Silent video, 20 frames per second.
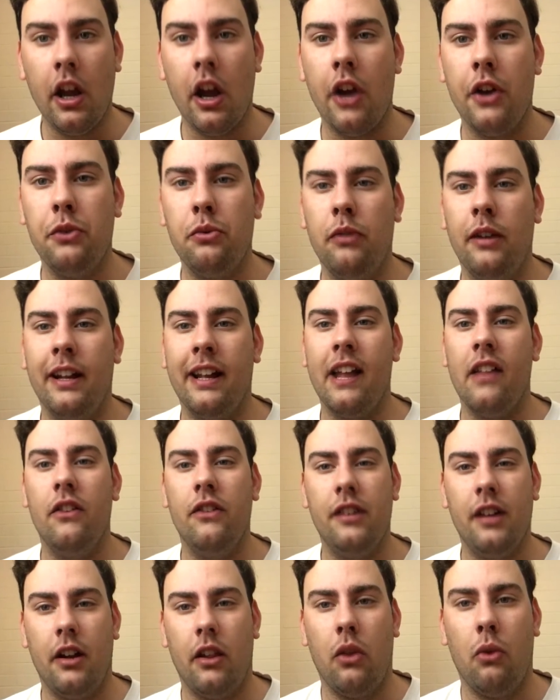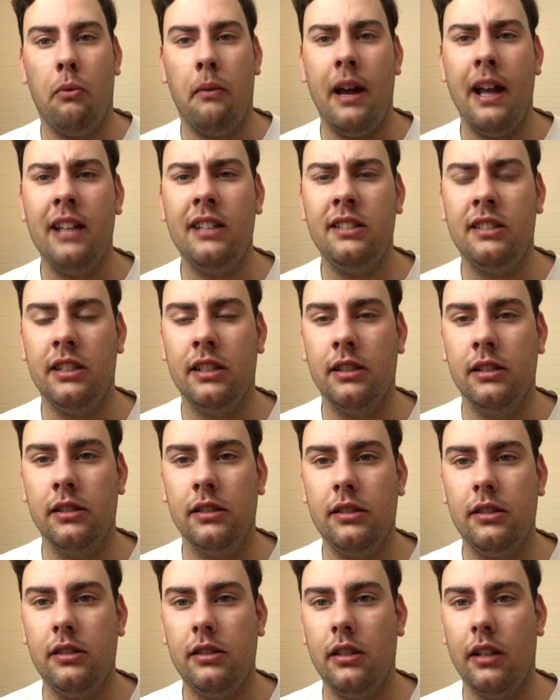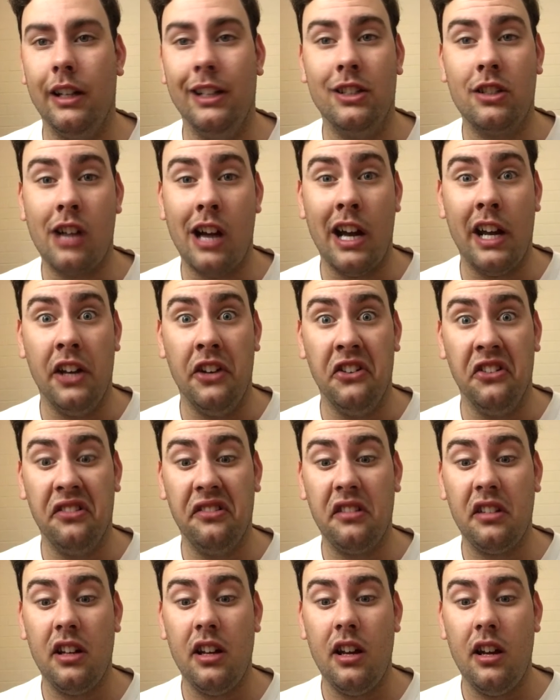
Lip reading: I just want to get this out of the way since it's kind of just